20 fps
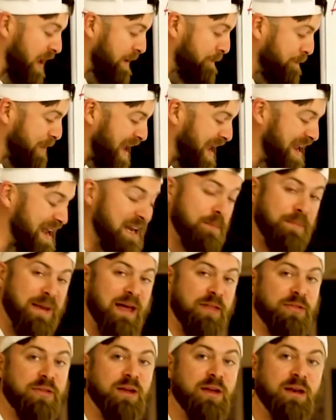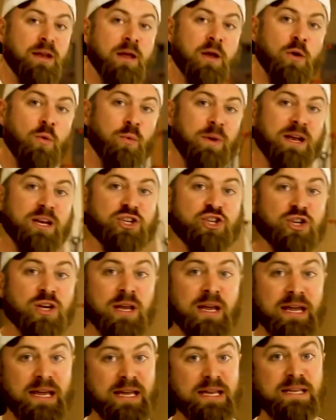a paid method, which
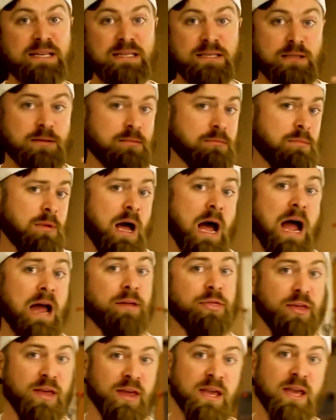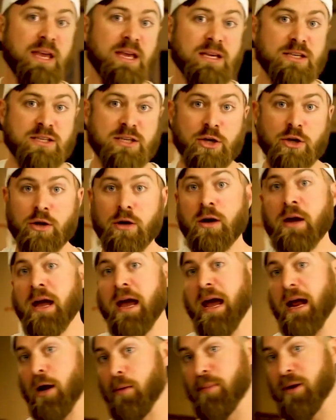is, I think, easier,
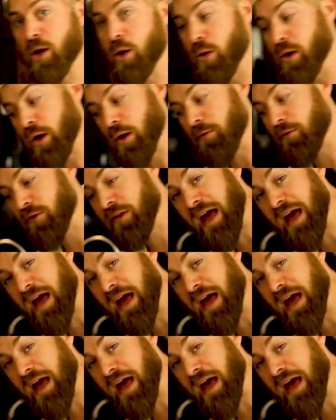and I'll be going over